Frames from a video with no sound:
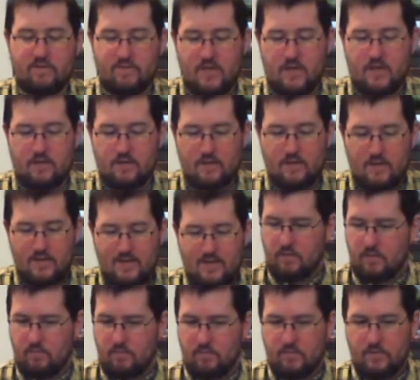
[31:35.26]
gained.
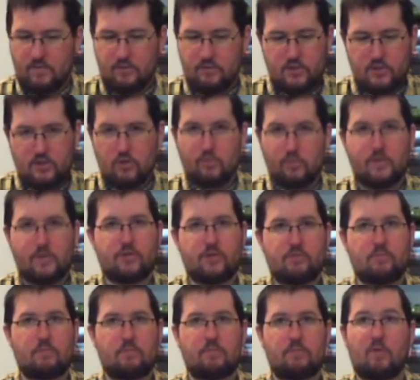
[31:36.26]
There's so much
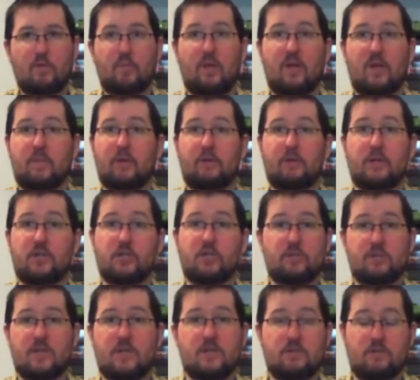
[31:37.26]
replayability just
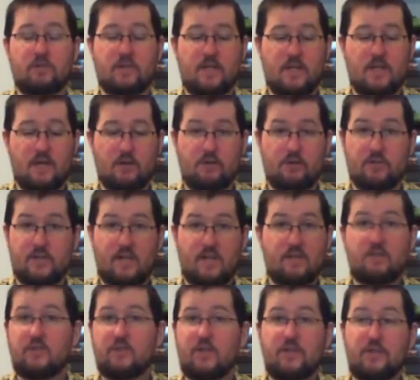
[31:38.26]
with these 13 characters, and
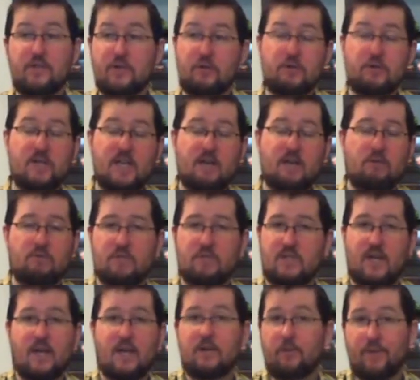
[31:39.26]
there's 30 characters
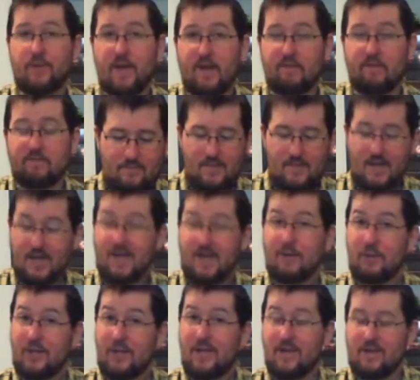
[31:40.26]
I don't have, and I
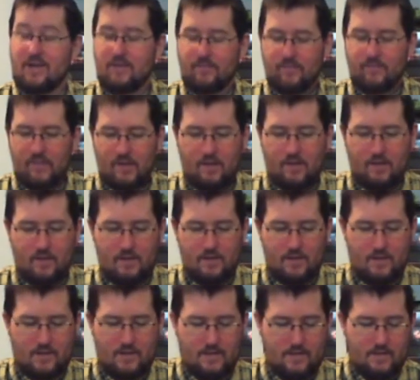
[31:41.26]
would like.
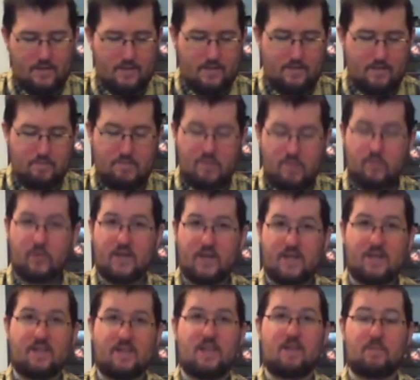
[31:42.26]
Maybe when I
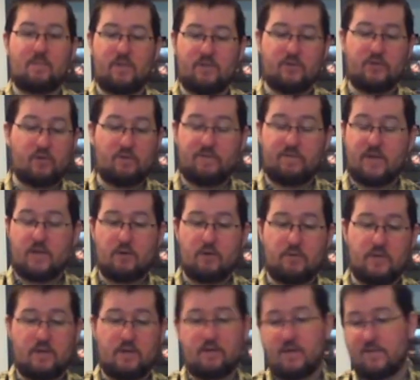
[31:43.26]
get them, I'll do a video
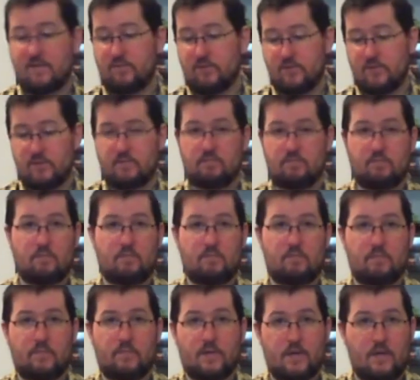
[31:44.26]
that covers
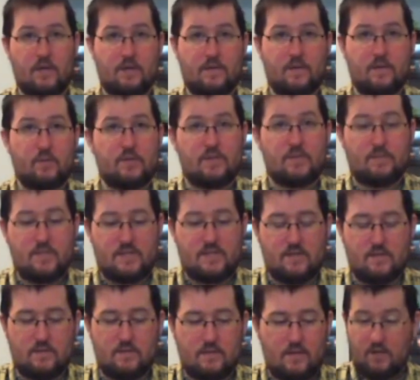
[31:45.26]
the ones I'm
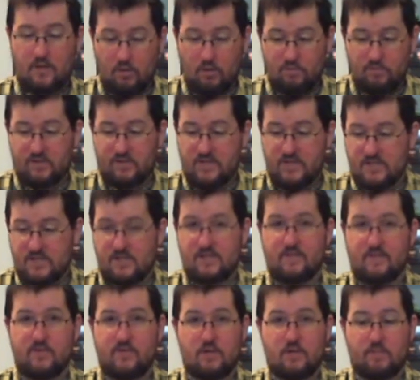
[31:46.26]
missing. Hopefully this has
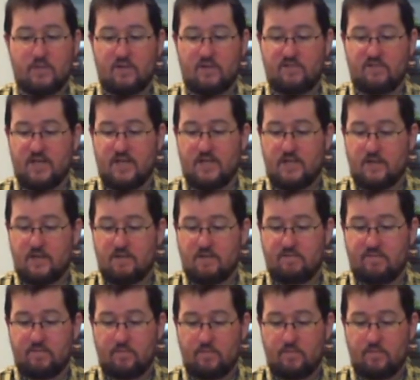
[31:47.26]
given you a bit of an idea of